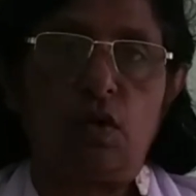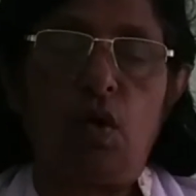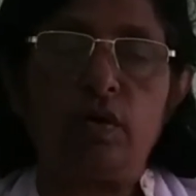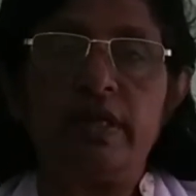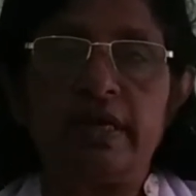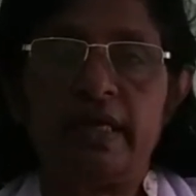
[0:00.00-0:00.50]
or
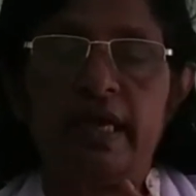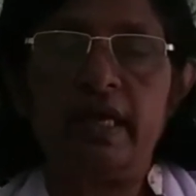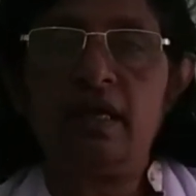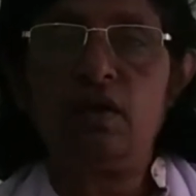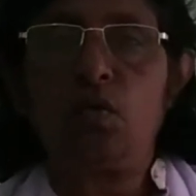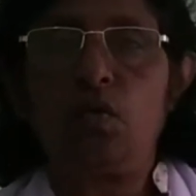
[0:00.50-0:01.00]
the
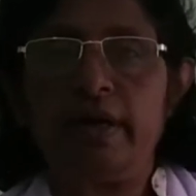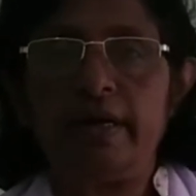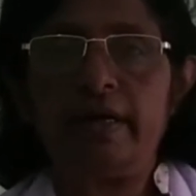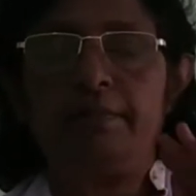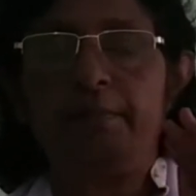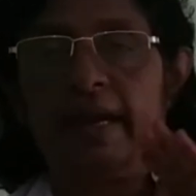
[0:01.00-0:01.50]
king
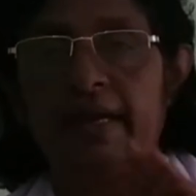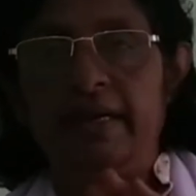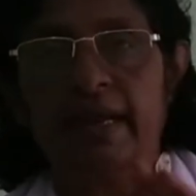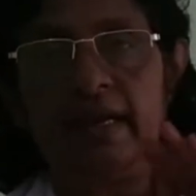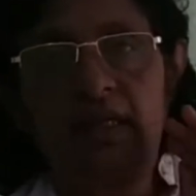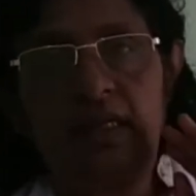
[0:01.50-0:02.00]
couldn't
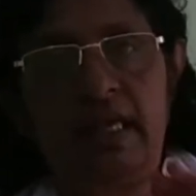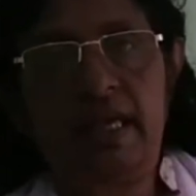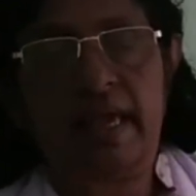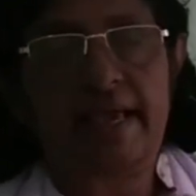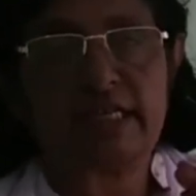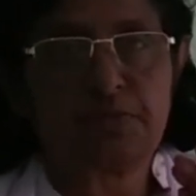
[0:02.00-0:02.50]
maintain the
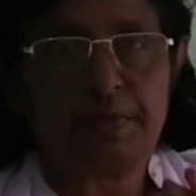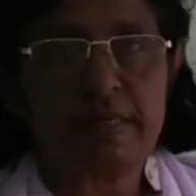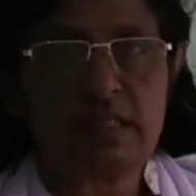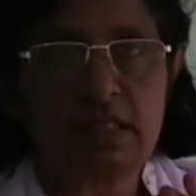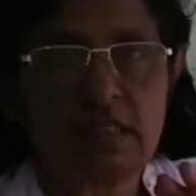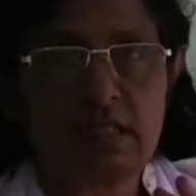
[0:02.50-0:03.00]

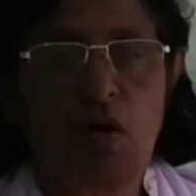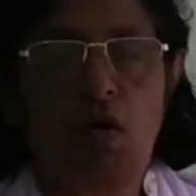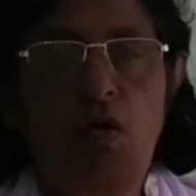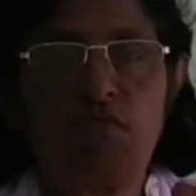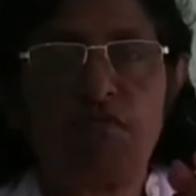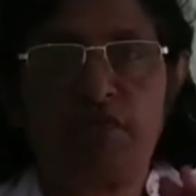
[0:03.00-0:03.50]
expenses
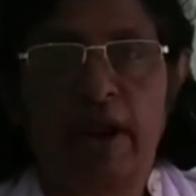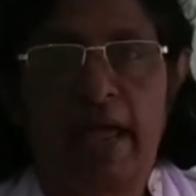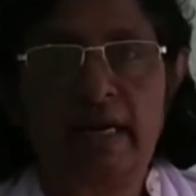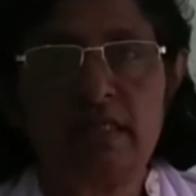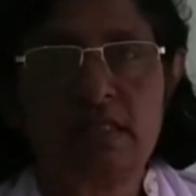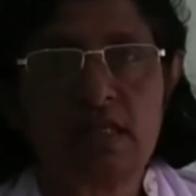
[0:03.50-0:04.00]
of
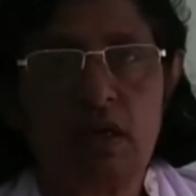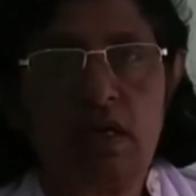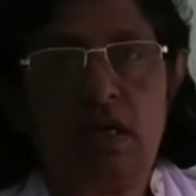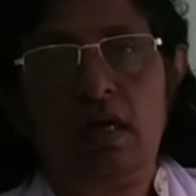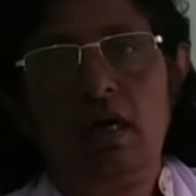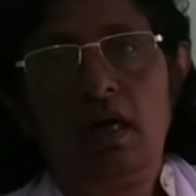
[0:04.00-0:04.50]
France
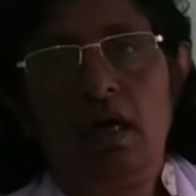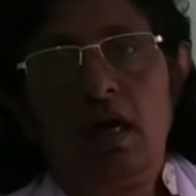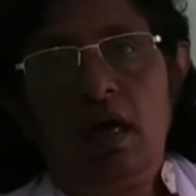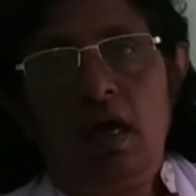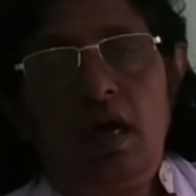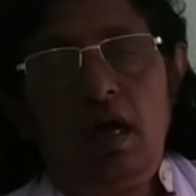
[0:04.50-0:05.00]

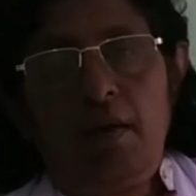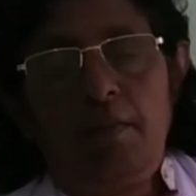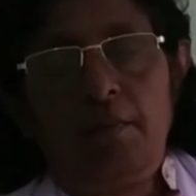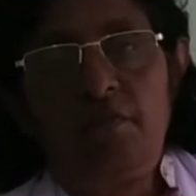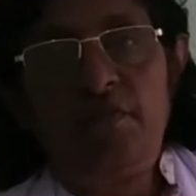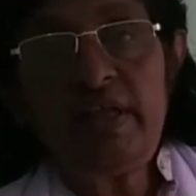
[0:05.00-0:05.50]

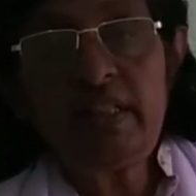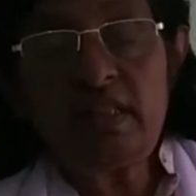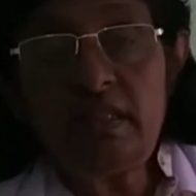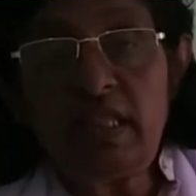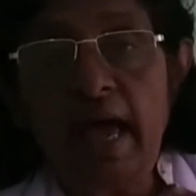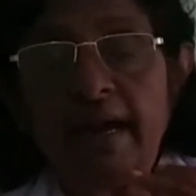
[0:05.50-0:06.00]
with
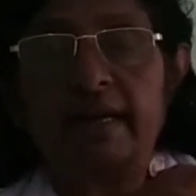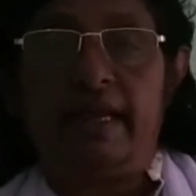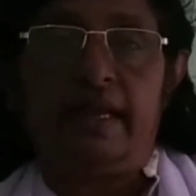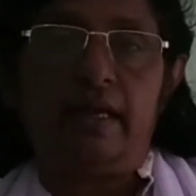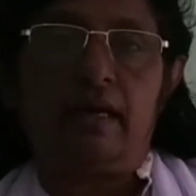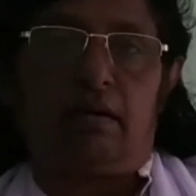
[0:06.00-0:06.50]
that
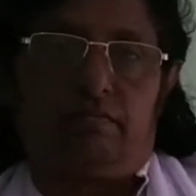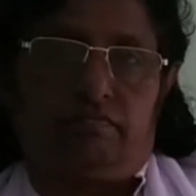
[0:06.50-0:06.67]
income.